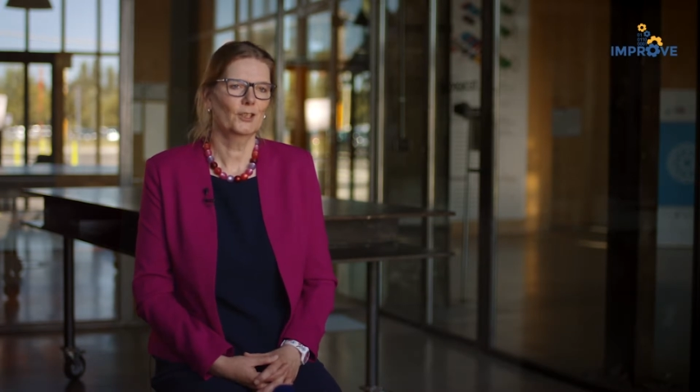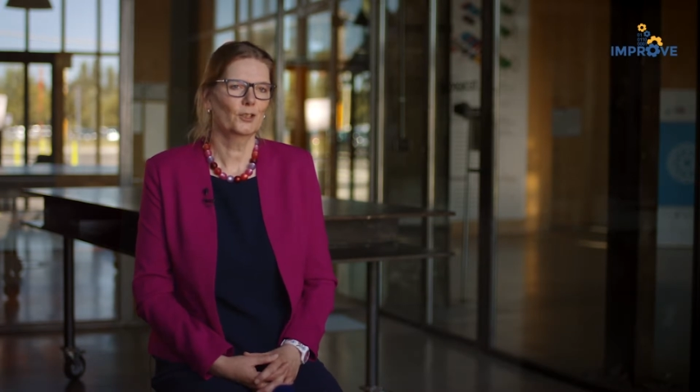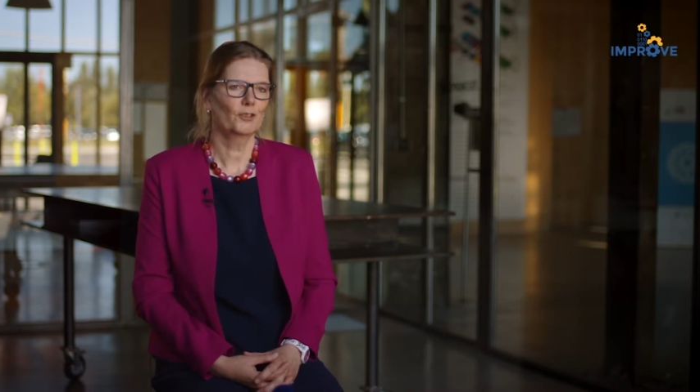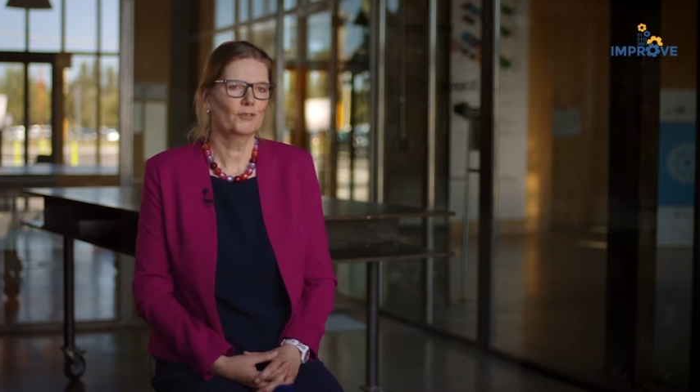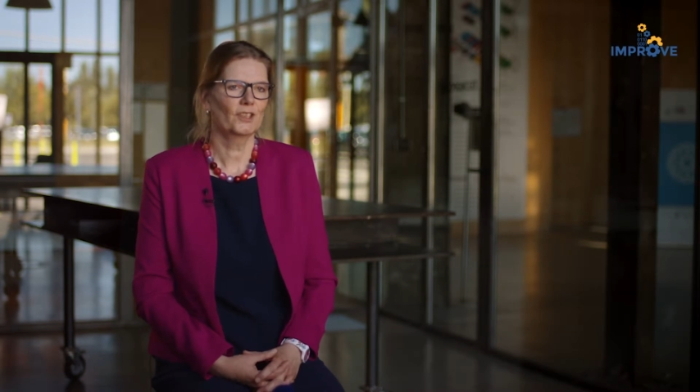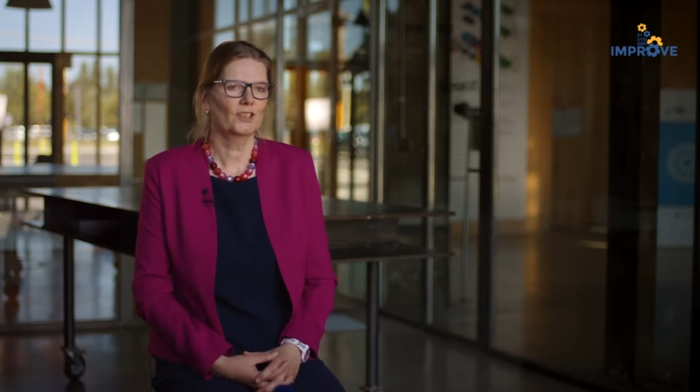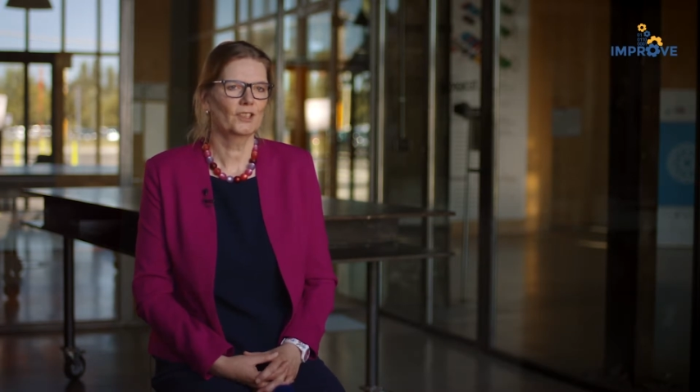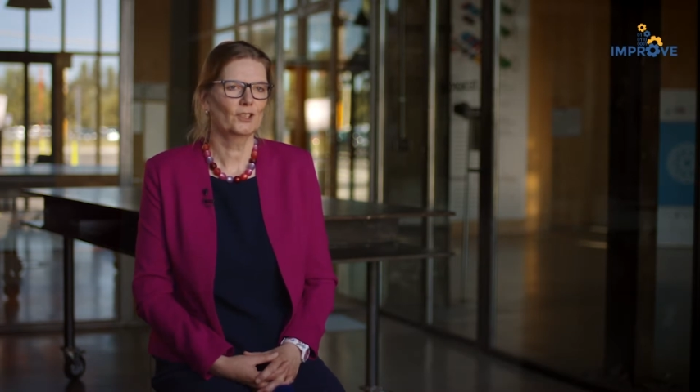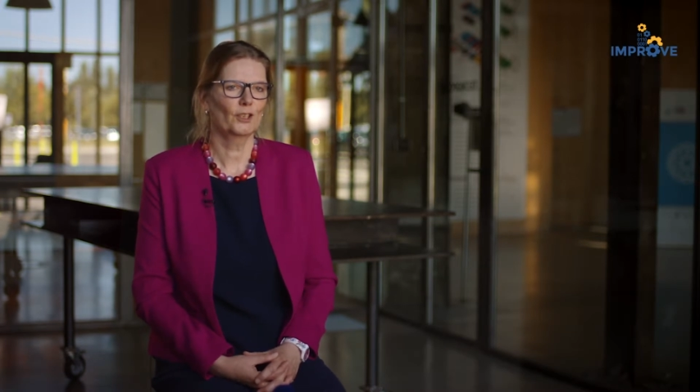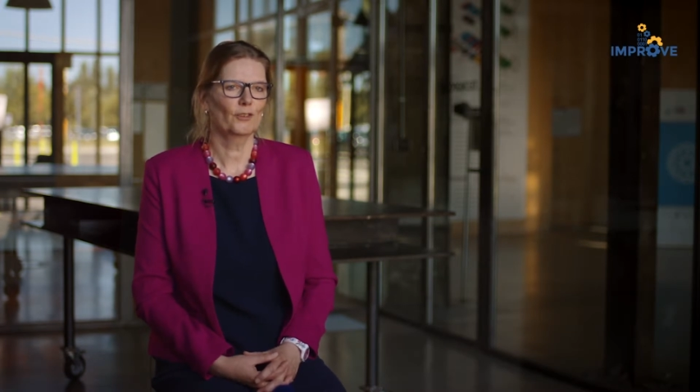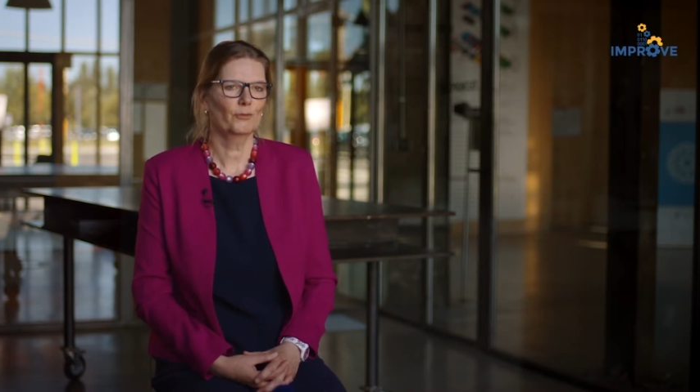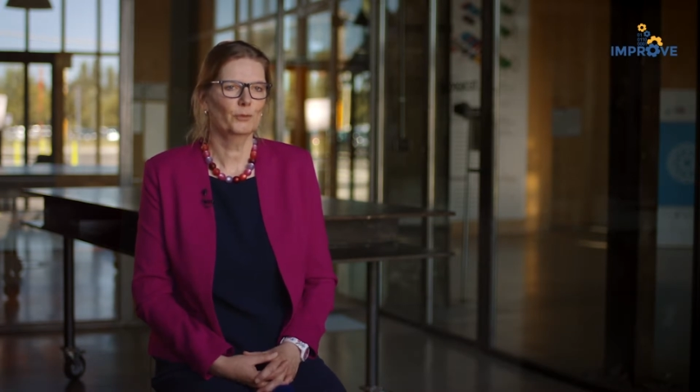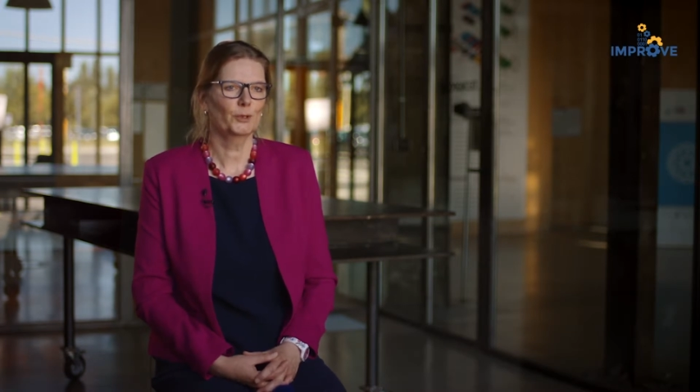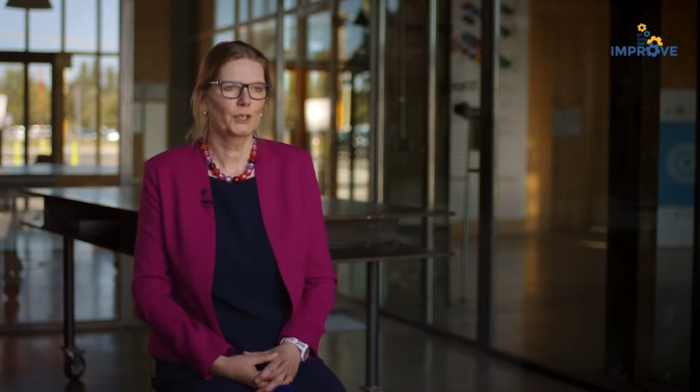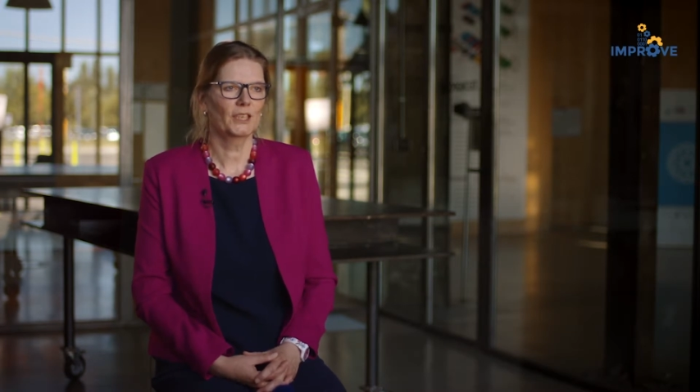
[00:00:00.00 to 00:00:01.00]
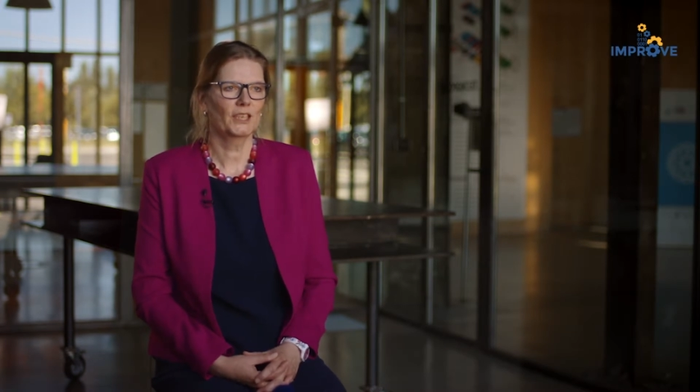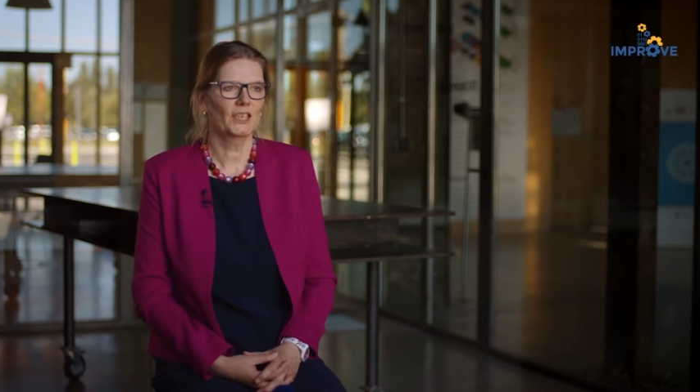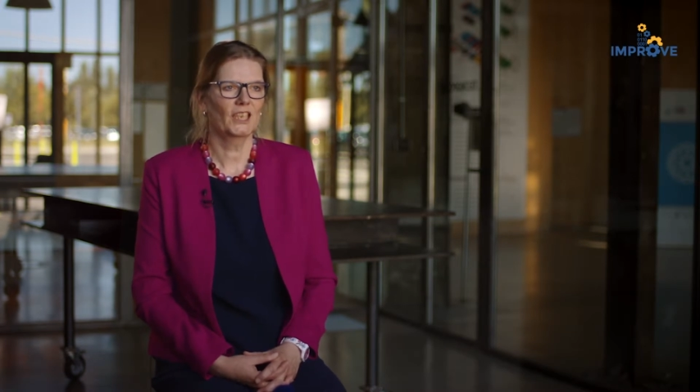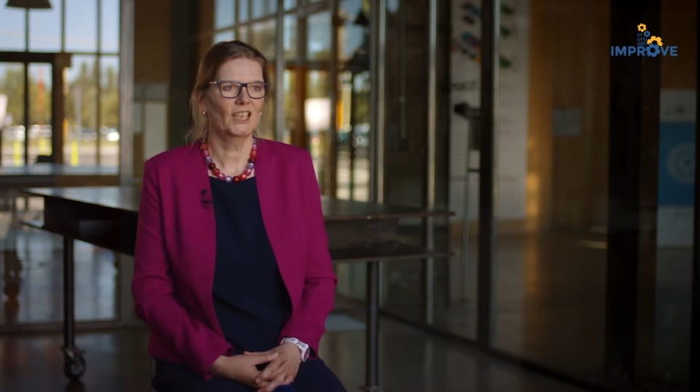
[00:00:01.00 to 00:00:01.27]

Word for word: University of Munich